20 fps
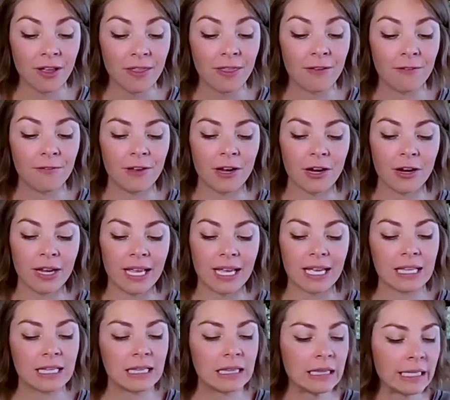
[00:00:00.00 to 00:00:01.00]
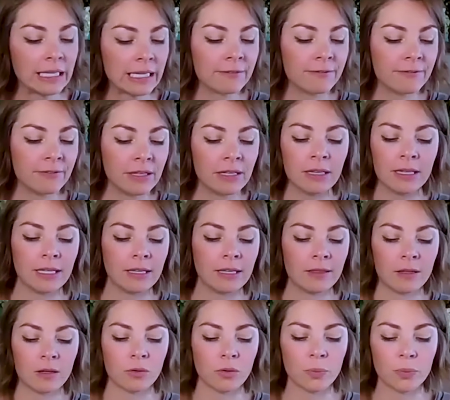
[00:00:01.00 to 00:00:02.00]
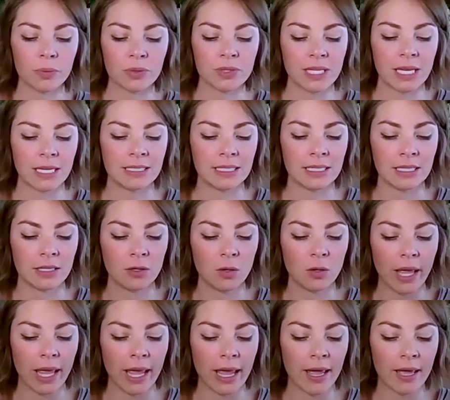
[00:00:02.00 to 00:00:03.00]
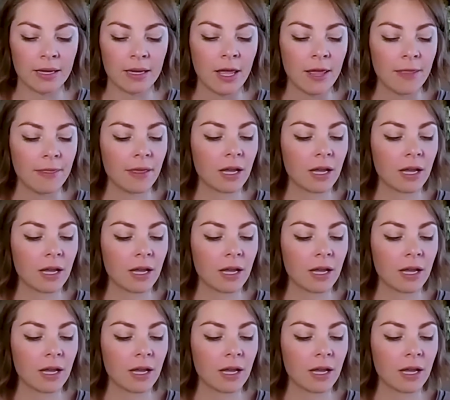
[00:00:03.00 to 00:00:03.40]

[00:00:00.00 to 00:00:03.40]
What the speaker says: the very clique feeling the group presented and